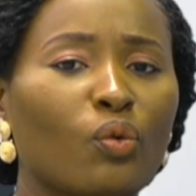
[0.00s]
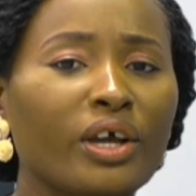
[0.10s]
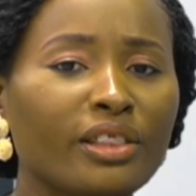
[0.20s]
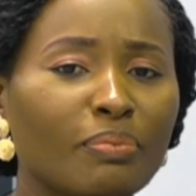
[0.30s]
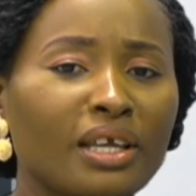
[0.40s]

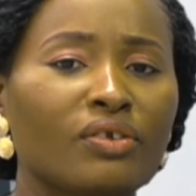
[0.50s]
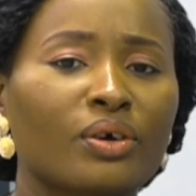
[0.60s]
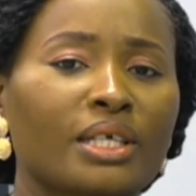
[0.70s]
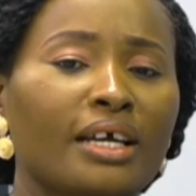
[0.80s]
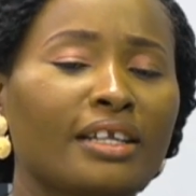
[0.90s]
With me,
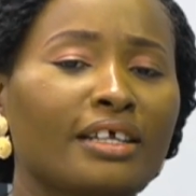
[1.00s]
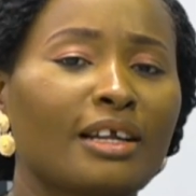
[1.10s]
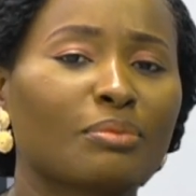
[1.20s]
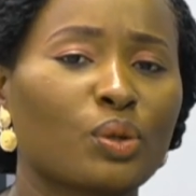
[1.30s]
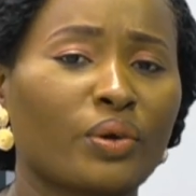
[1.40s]
Dr. Helen
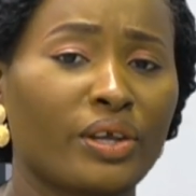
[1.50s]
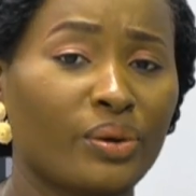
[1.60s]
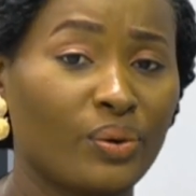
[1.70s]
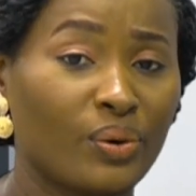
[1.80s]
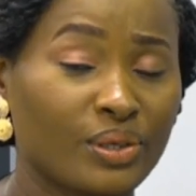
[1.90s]
Namsoke,
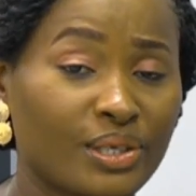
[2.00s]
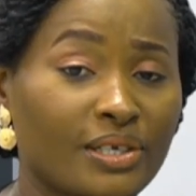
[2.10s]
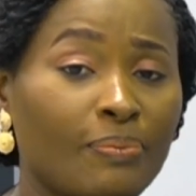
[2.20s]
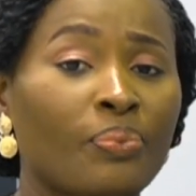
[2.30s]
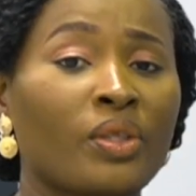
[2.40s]
your host,